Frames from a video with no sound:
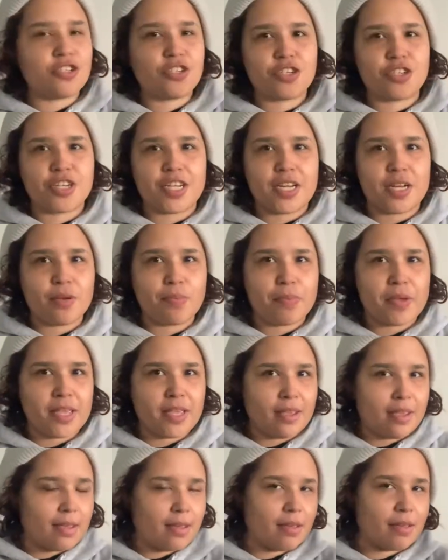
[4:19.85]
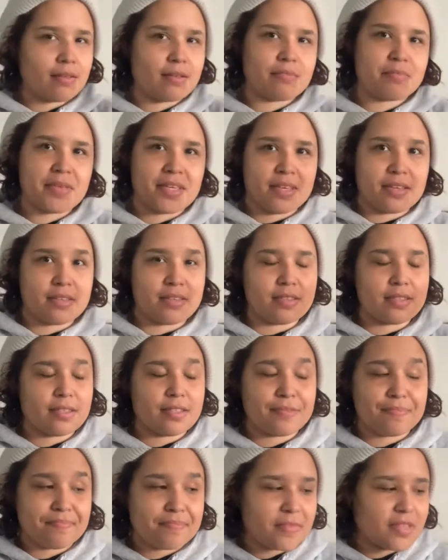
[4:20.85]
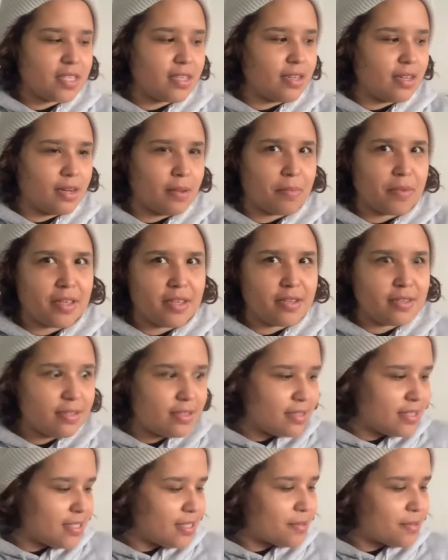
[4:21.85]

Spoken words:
Your Inner Pig, because guinea pigs,